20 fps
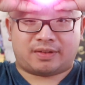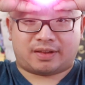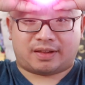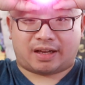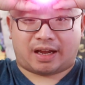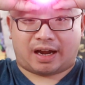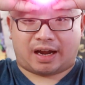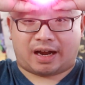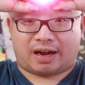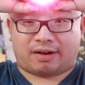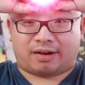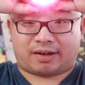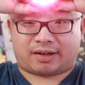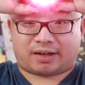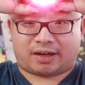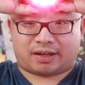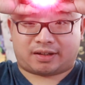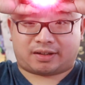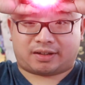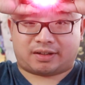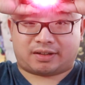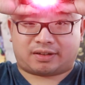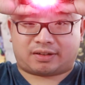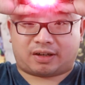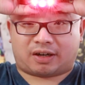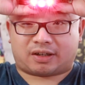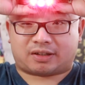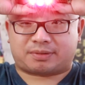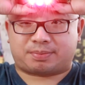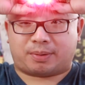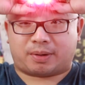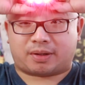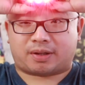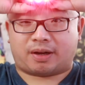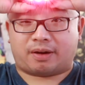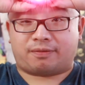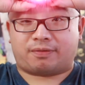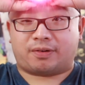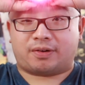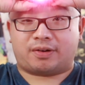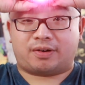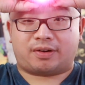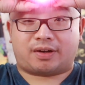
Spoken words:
Now I got the dark spot covered.